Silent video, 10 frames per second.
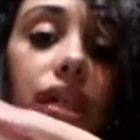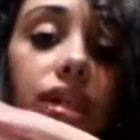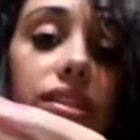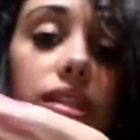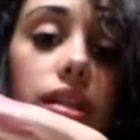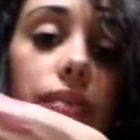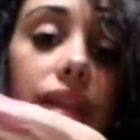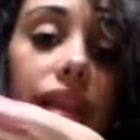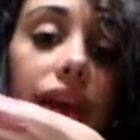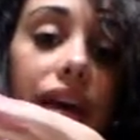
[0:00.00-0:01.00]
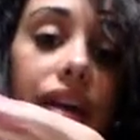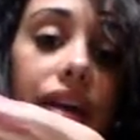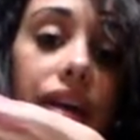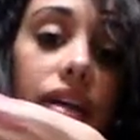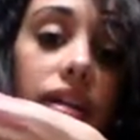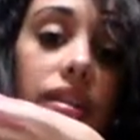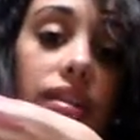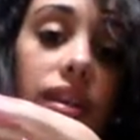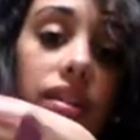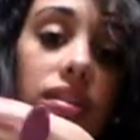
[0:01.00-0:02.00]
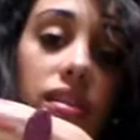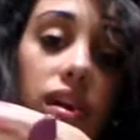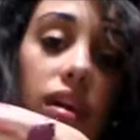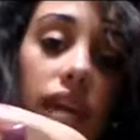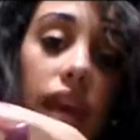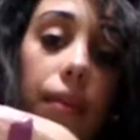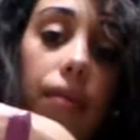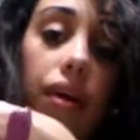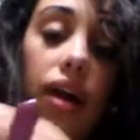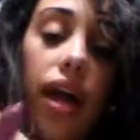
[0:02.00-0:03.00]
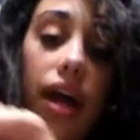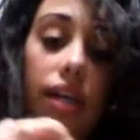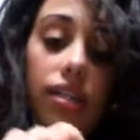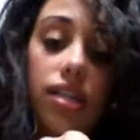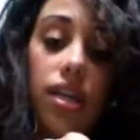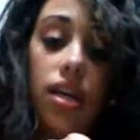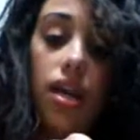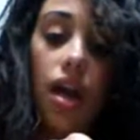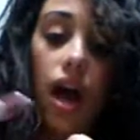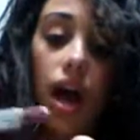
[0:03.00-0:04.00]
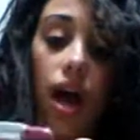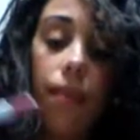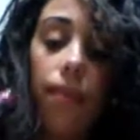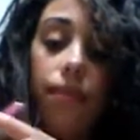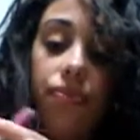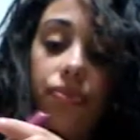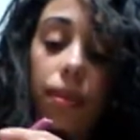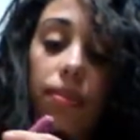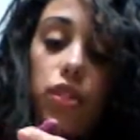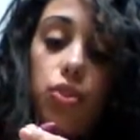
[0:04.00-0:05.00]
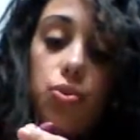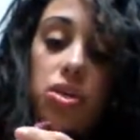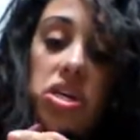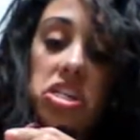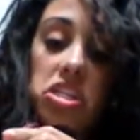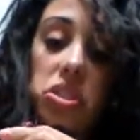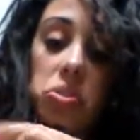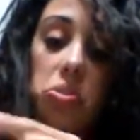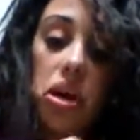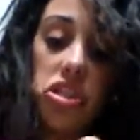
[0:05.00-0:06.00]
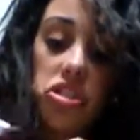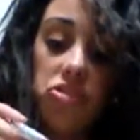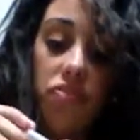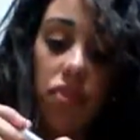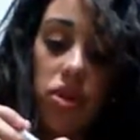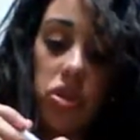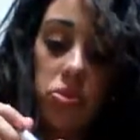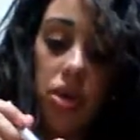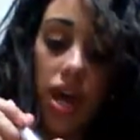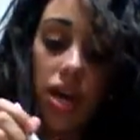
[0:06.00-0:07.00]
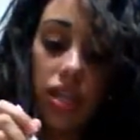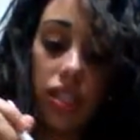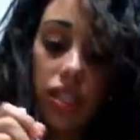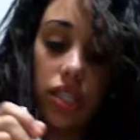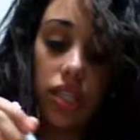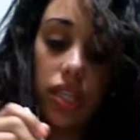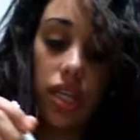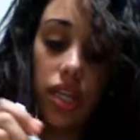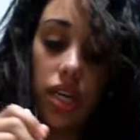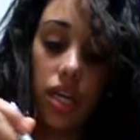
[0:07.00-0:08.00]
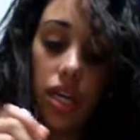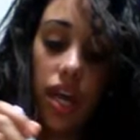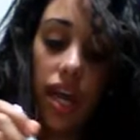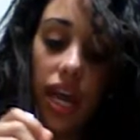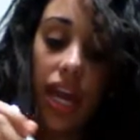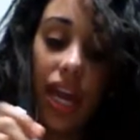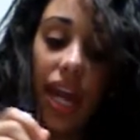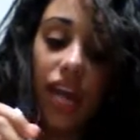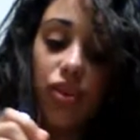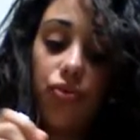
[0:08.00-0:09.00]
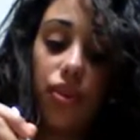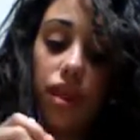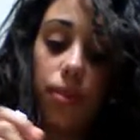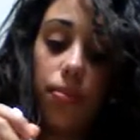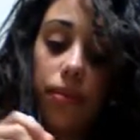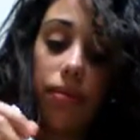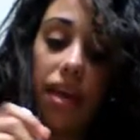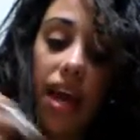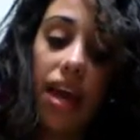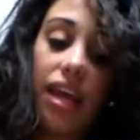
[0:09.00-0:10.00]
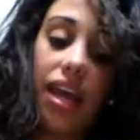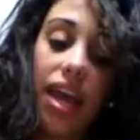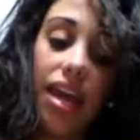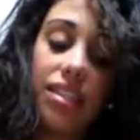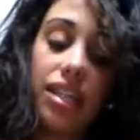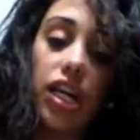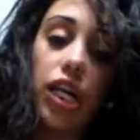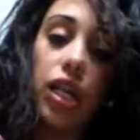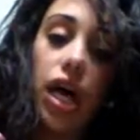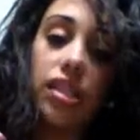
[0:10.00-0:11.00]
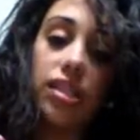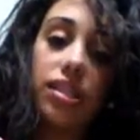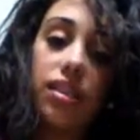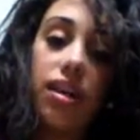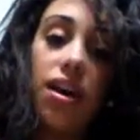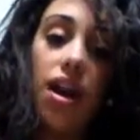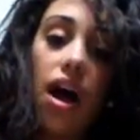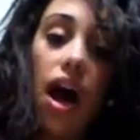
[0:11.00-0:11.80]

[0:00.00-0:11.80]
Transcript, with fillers: It looks a little bit lighter than on camera, and let me do a swatch for you guys. It has really good pigment, and it has like a glossy